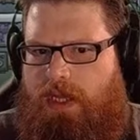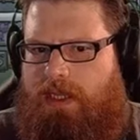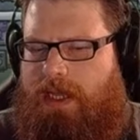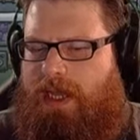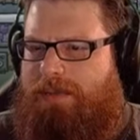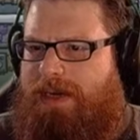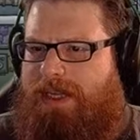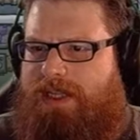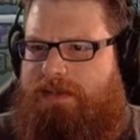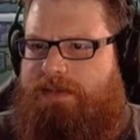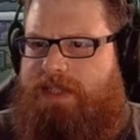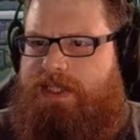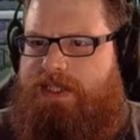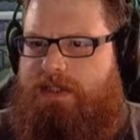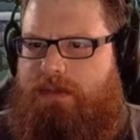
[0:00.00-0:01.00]
Yeah, I'm going to leave
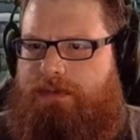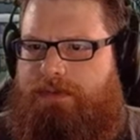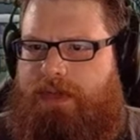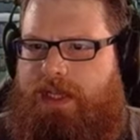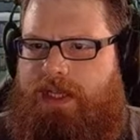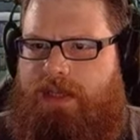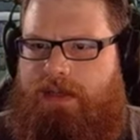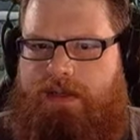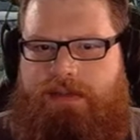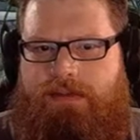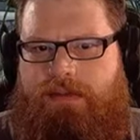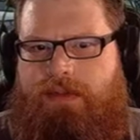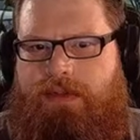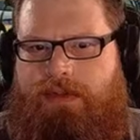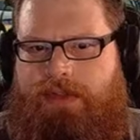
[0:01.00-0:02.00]
this stuff here,
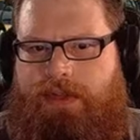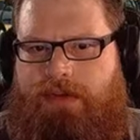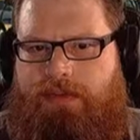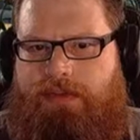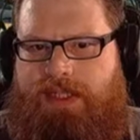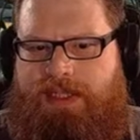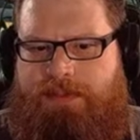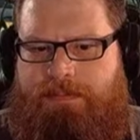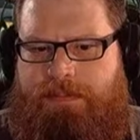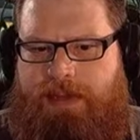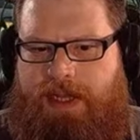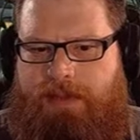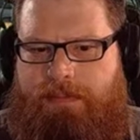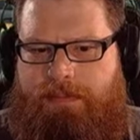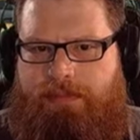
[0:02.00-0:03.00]
although this
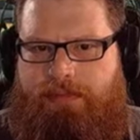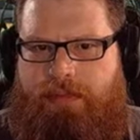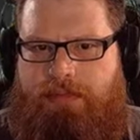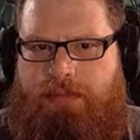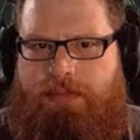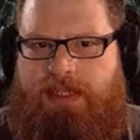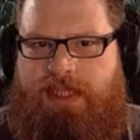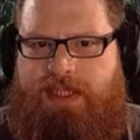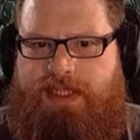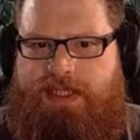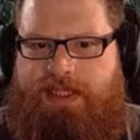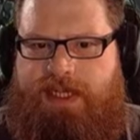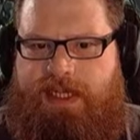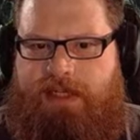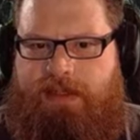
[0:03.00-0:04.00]
pipe probably needs to
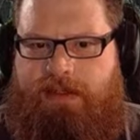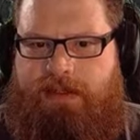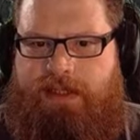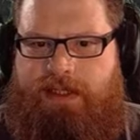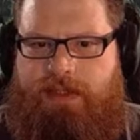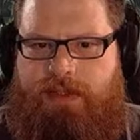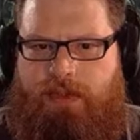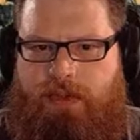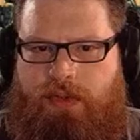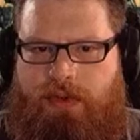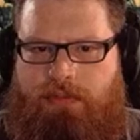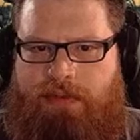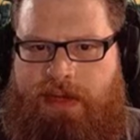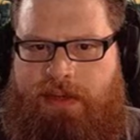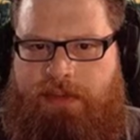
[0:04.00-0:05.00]
take a little detour
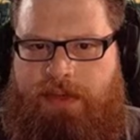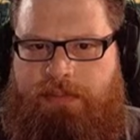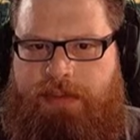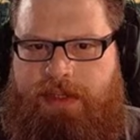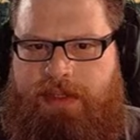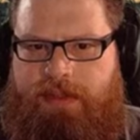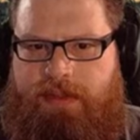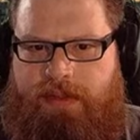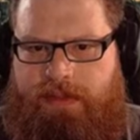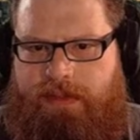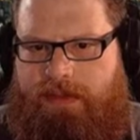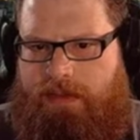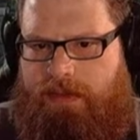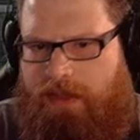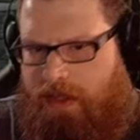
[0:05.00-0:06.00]
around the build,
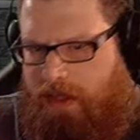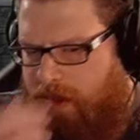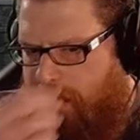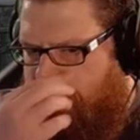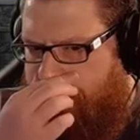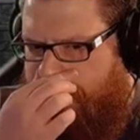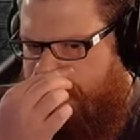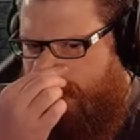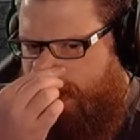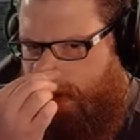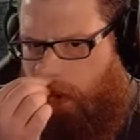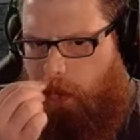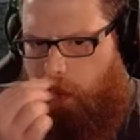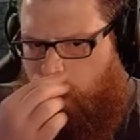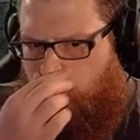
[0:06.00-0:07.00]

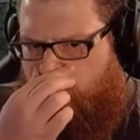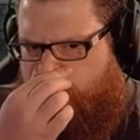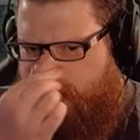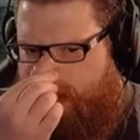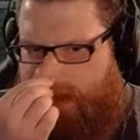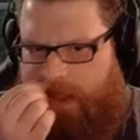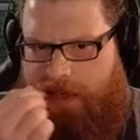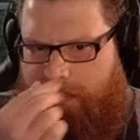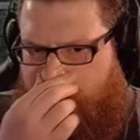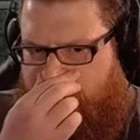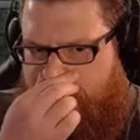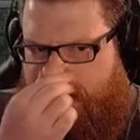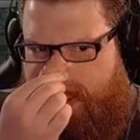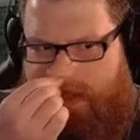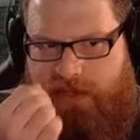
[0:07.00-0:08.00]
because I'm going to
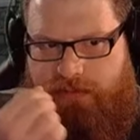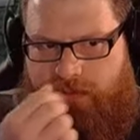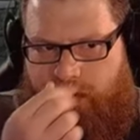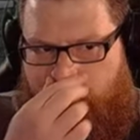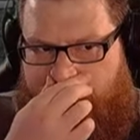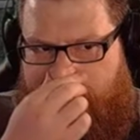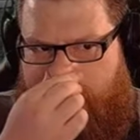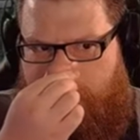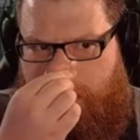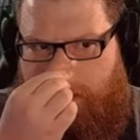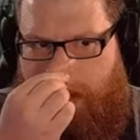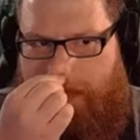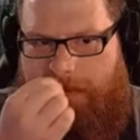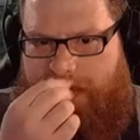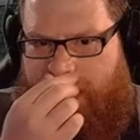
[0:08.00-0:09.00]
need to run liquid
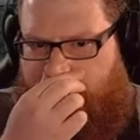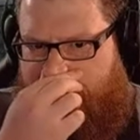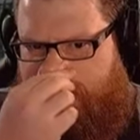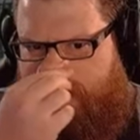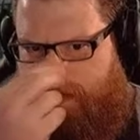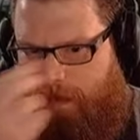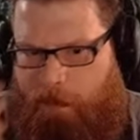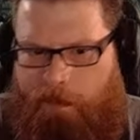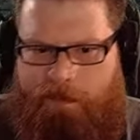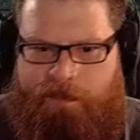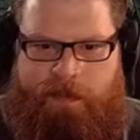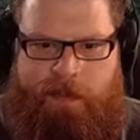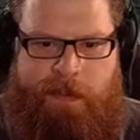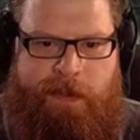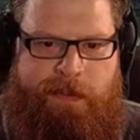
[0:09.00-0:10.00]
piping out here.
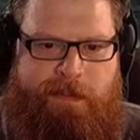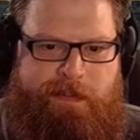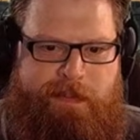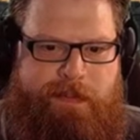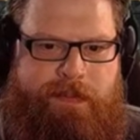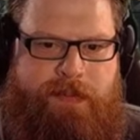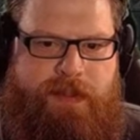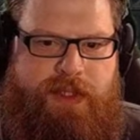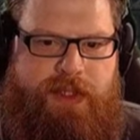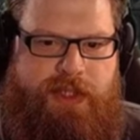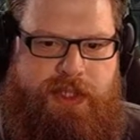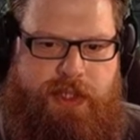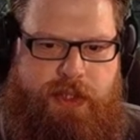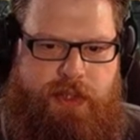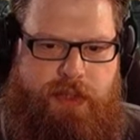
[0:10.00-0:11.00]

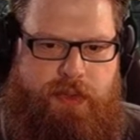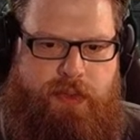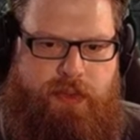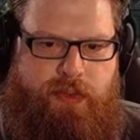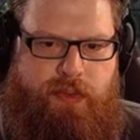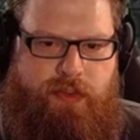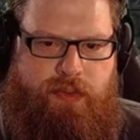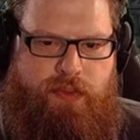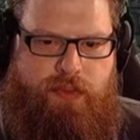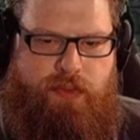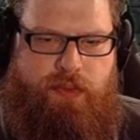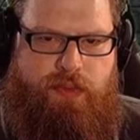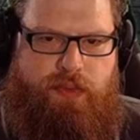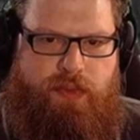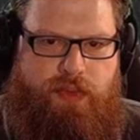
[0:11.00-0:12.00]

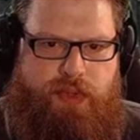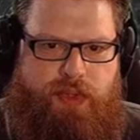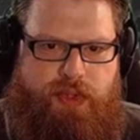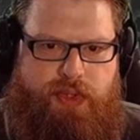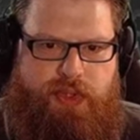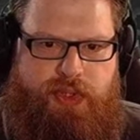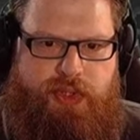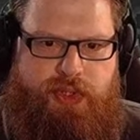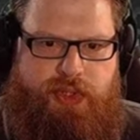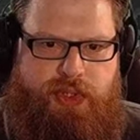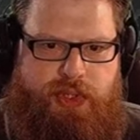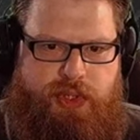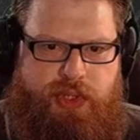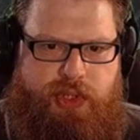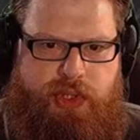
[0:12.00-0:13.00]
So,
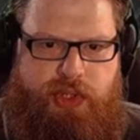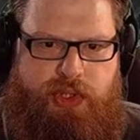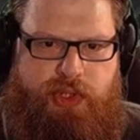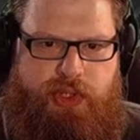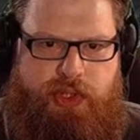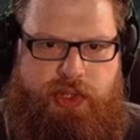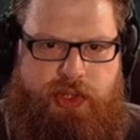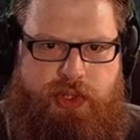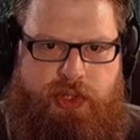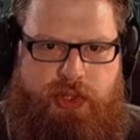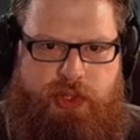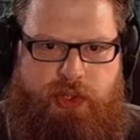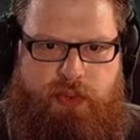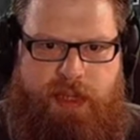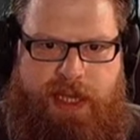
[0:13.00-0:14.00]

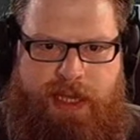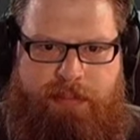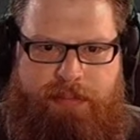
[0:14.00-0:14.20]
Schwep.